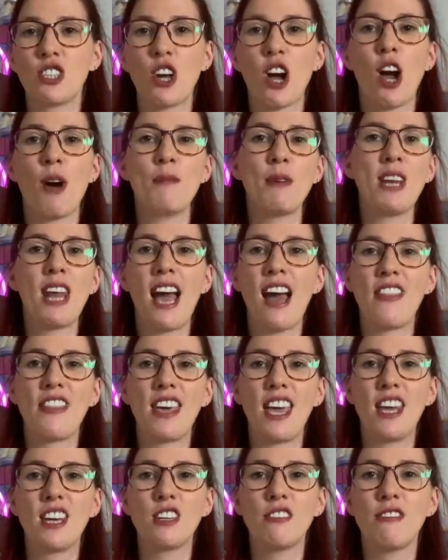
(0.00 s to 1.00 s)
garment at
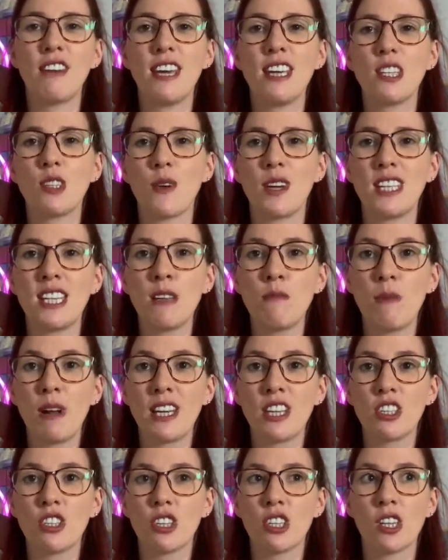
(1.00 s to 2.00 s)
the end of it. So I did
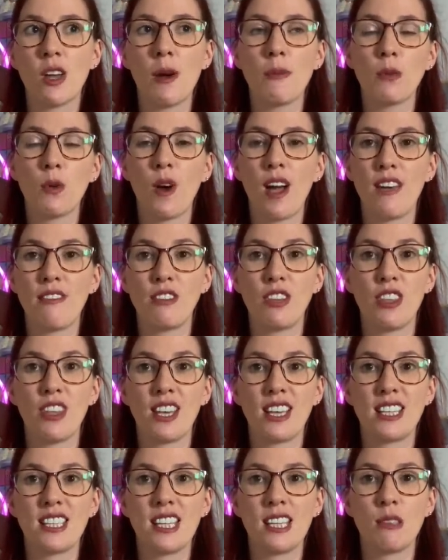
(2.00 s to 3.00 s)
manage to sew up quite a few
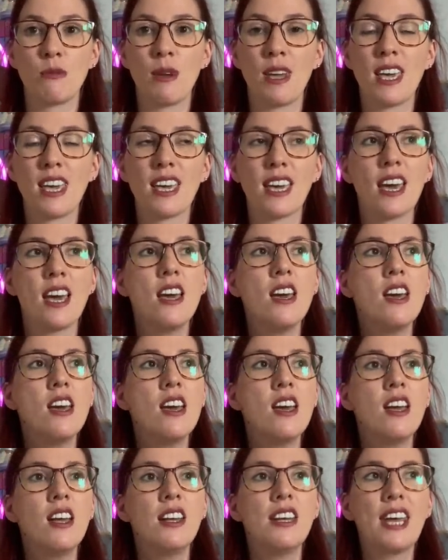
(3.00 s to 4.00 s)
things this week.
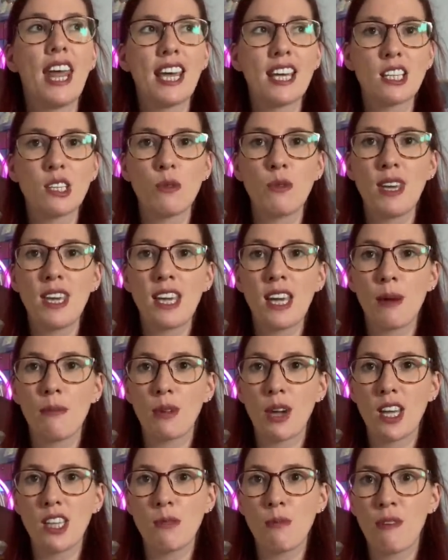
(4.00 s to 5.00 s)
Next week, I'm
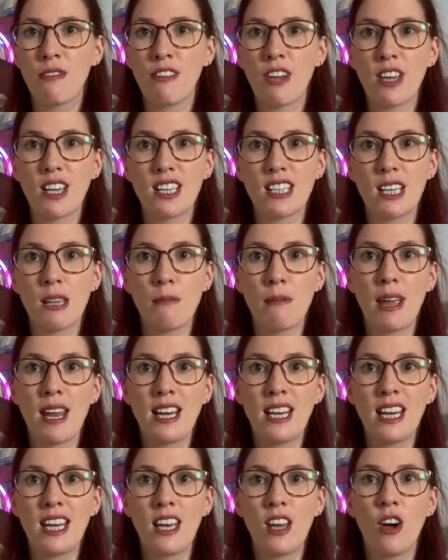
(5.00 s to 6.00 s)
going to be focusing
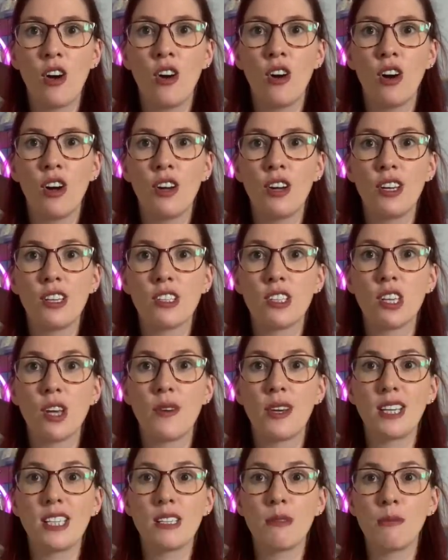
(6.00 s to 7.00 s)
mainly on
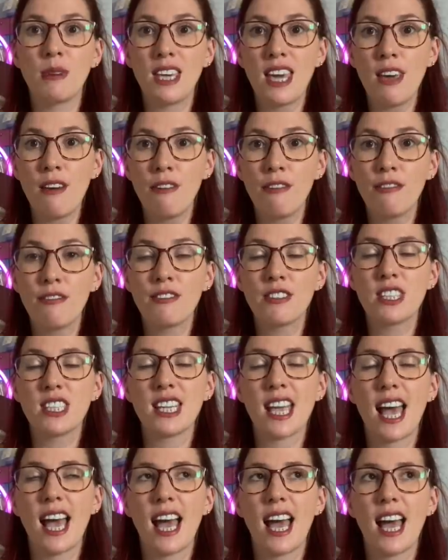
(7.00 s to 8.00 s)
sewing some gifts
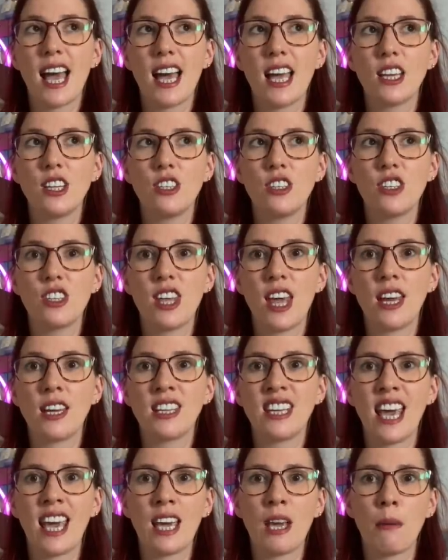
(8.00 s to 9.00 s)
and then
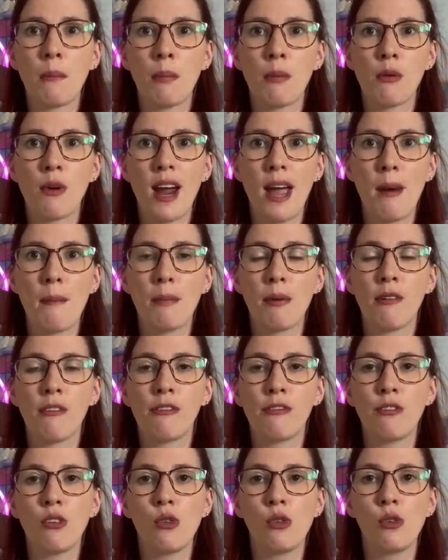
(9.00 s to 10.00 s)
getting prep
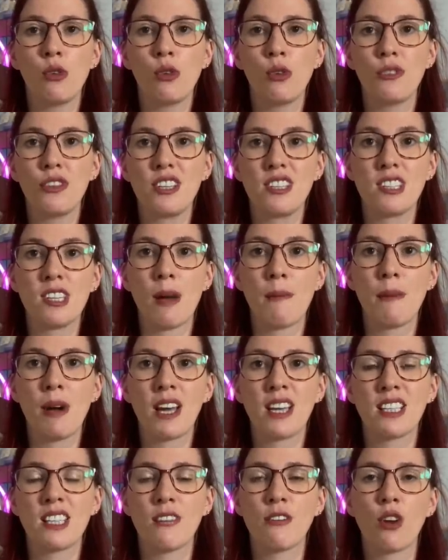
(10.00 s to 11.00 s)
for the summer
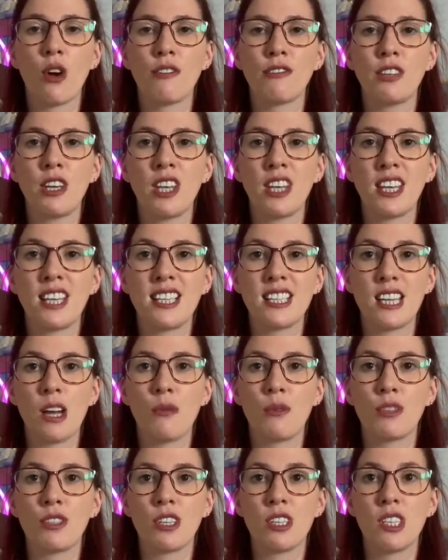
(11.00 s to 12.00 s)
because I've got a few things that I
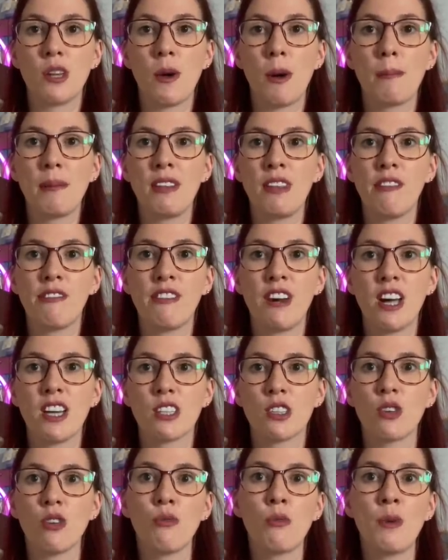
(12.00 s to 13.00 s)
want to sew up in the
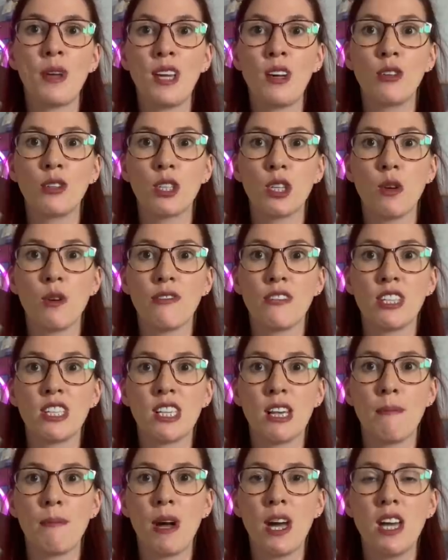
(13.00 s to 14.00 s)
first sort of week or two of the
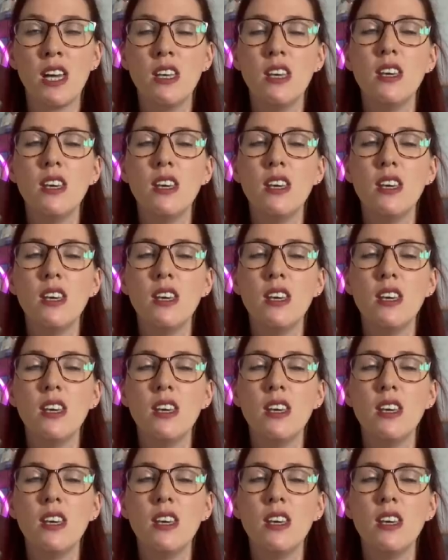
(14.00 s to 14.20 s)
summer,